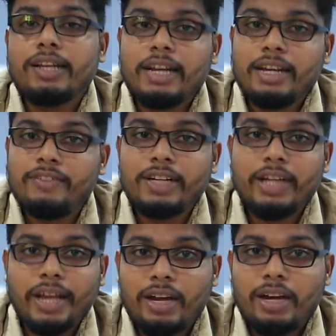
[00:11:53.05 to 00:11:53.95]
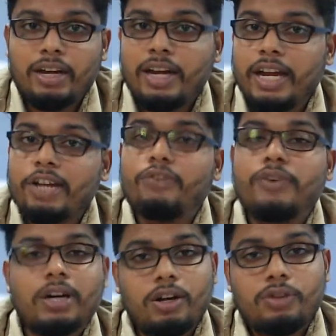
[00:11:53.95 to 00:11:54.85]
relevant head of
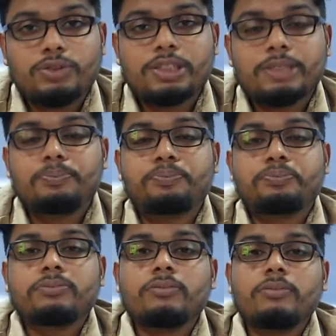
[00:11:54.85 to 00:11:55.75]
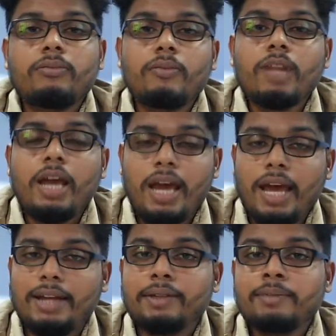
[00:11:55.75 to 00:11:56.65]
accounts,
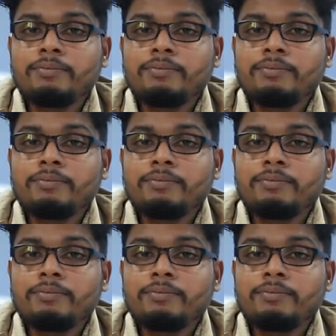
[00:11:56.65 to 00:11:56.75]
and